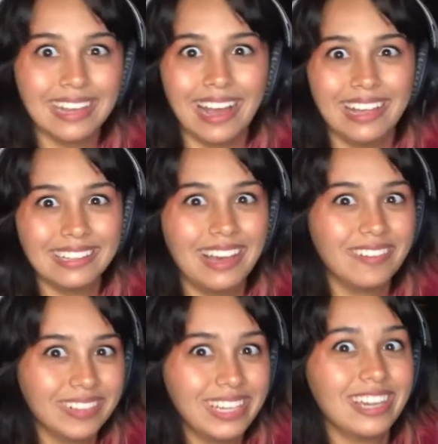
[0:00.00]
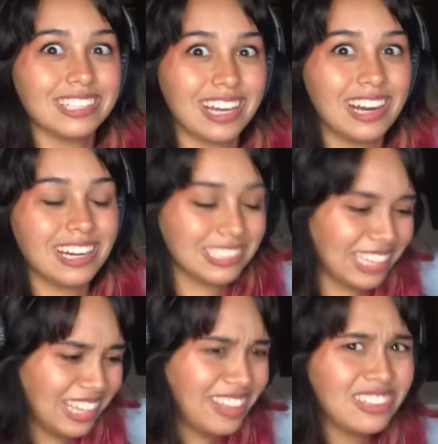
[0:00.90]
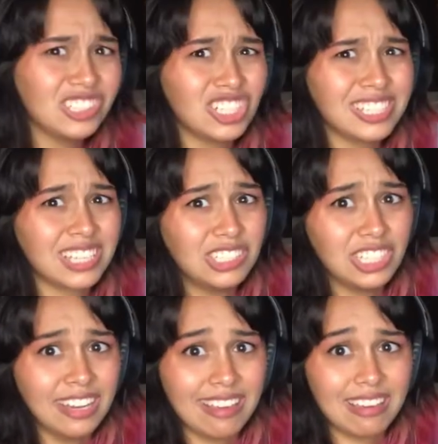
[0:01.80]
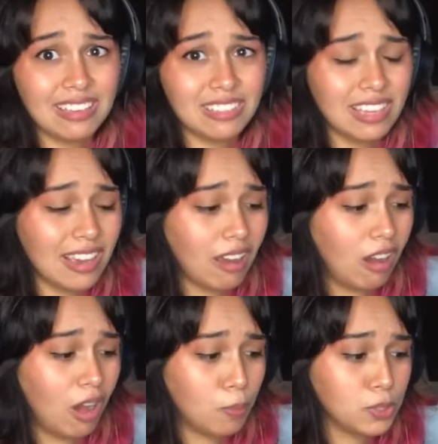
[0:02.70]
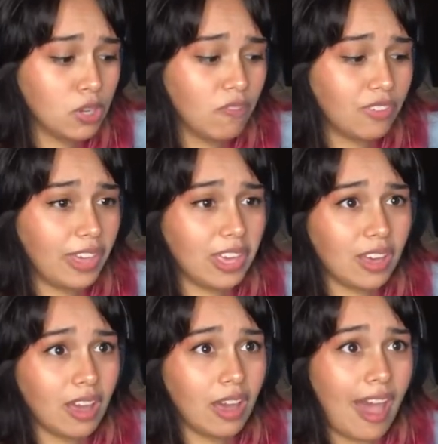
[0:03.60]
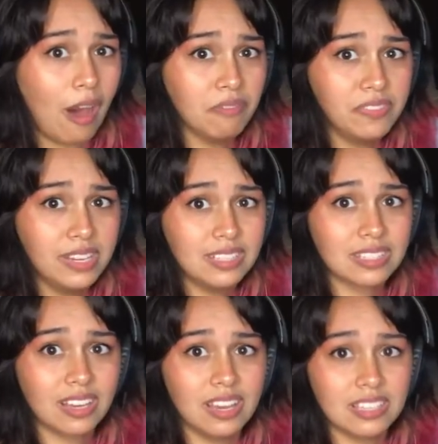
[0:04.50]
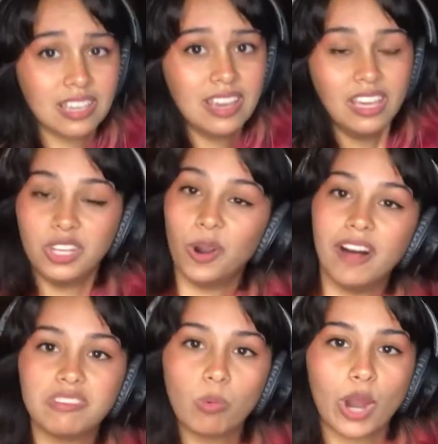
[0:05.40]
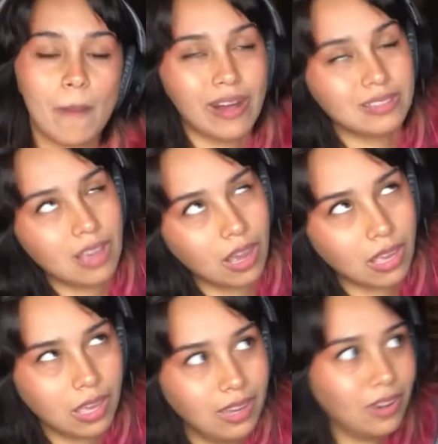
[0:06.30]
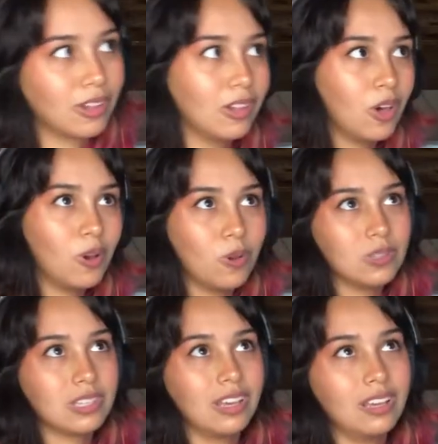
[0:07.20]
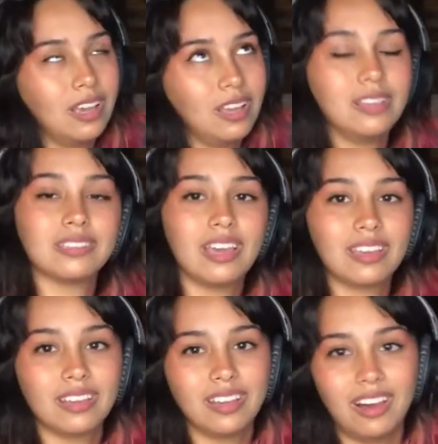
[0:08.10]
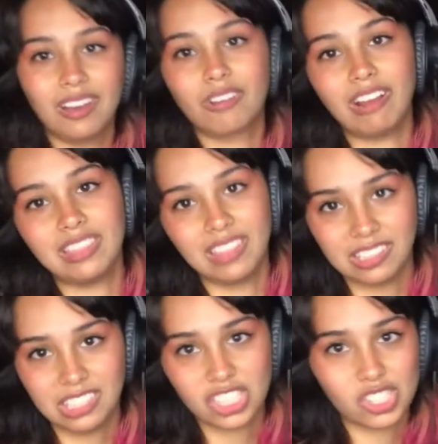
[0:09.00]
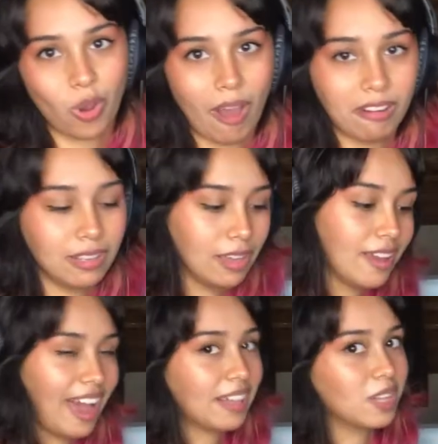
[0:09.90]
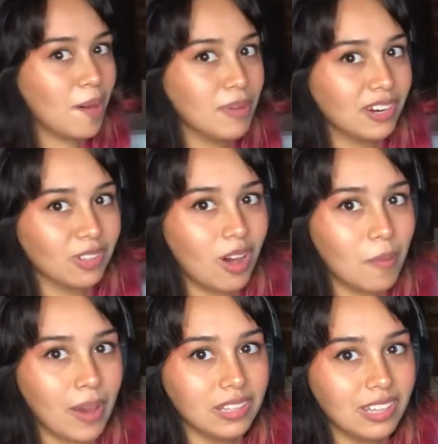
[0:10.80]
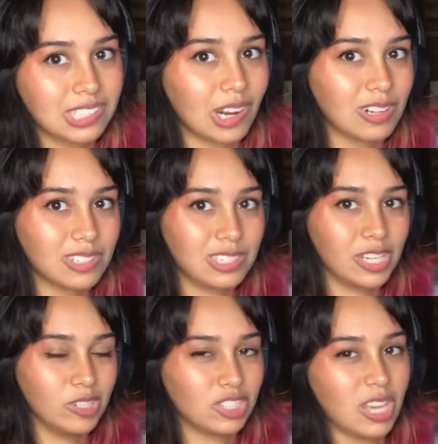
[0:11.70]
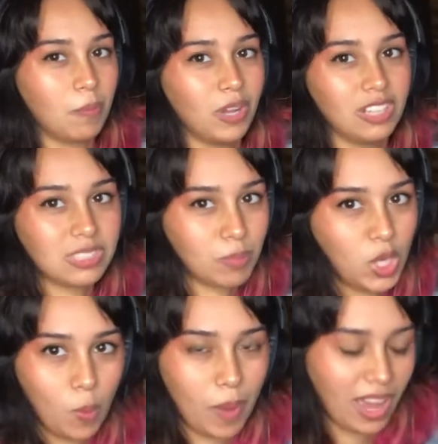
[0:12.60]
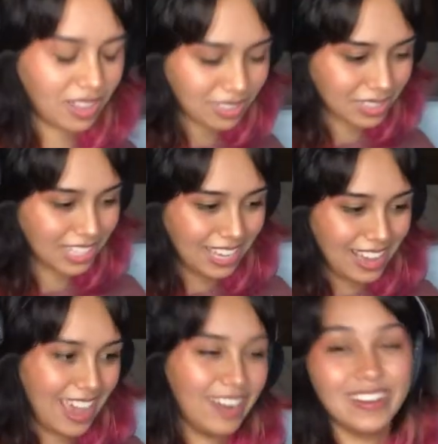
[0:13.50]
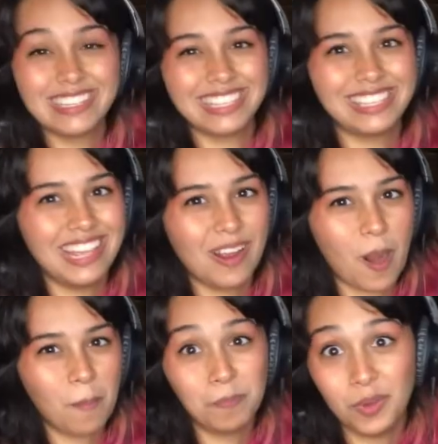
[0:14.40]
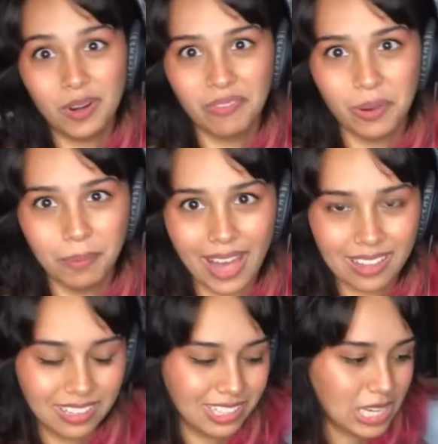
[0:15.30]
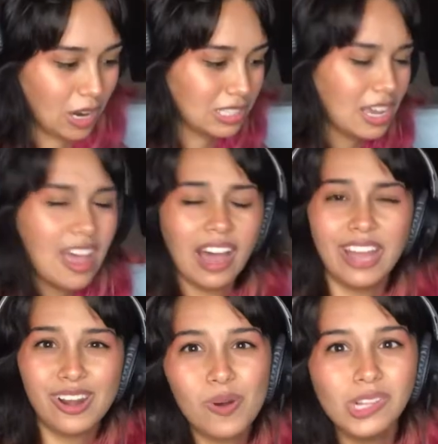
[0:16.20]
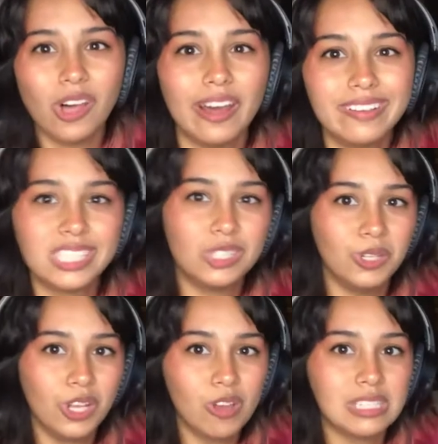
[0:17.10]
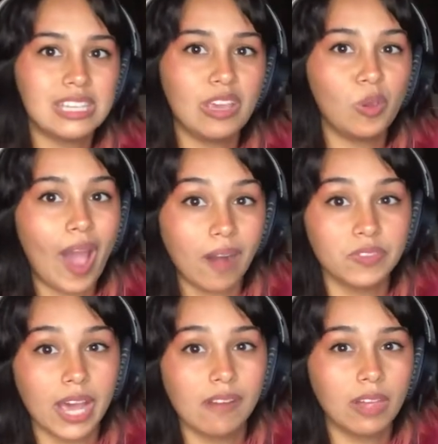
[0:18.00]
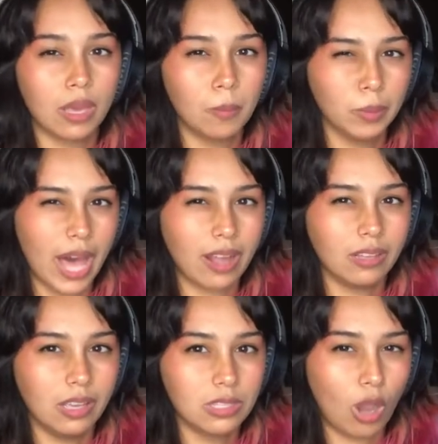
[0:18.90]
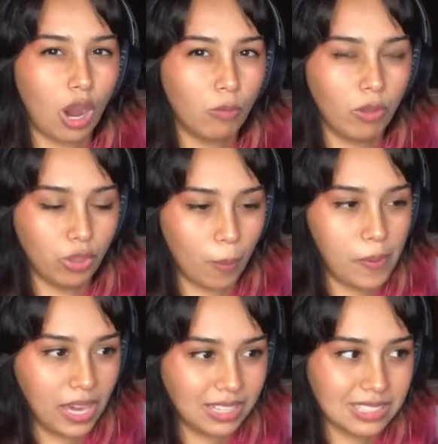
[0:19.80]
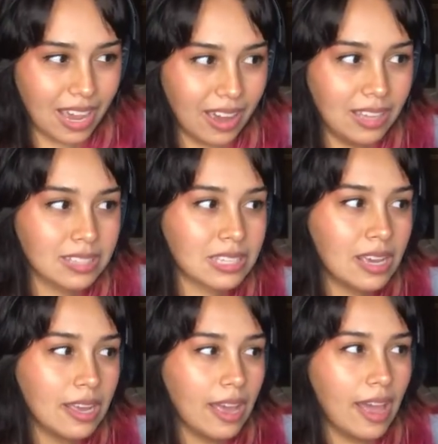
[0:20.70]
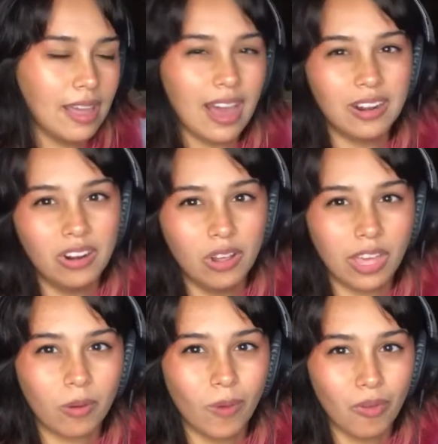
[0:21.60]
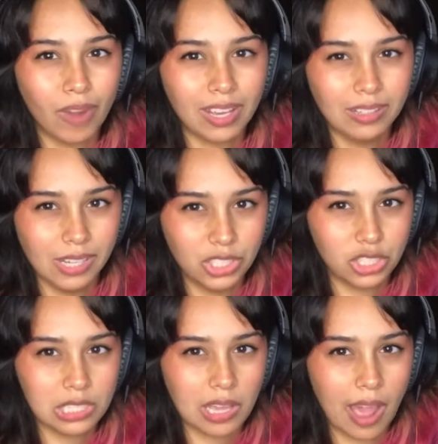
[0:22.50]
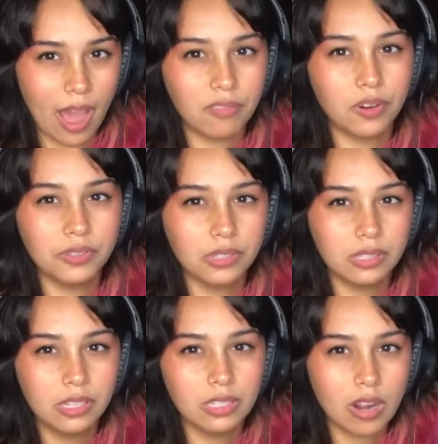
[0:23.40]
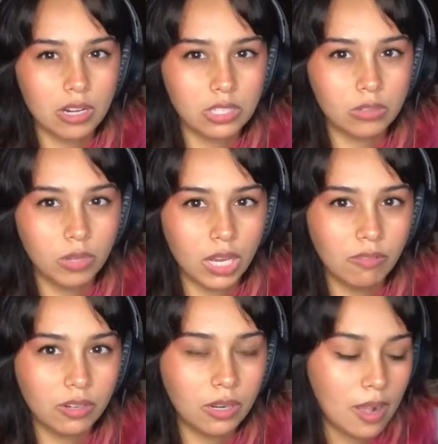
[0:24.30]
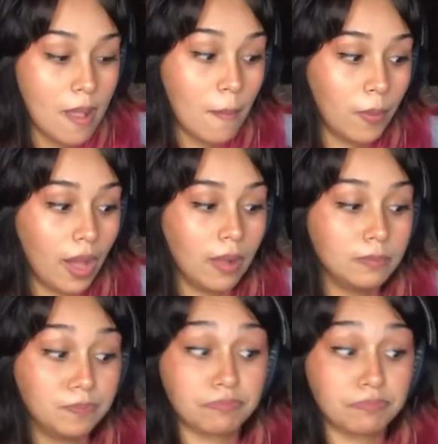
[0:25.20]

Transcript: I love leotards. And they're just such an easy option for like outfits because you don't have to worry about tucking in your clothes. It's like a great thing to just go out. I club in a lot of my leotards too, just like put on some cute pants. Anyways, let's see her beautiful black leotards. I know a lot of studios say you have to have like a black leotard with your pink tights, and I don't know like what regulations they have on their leotards or whatever, but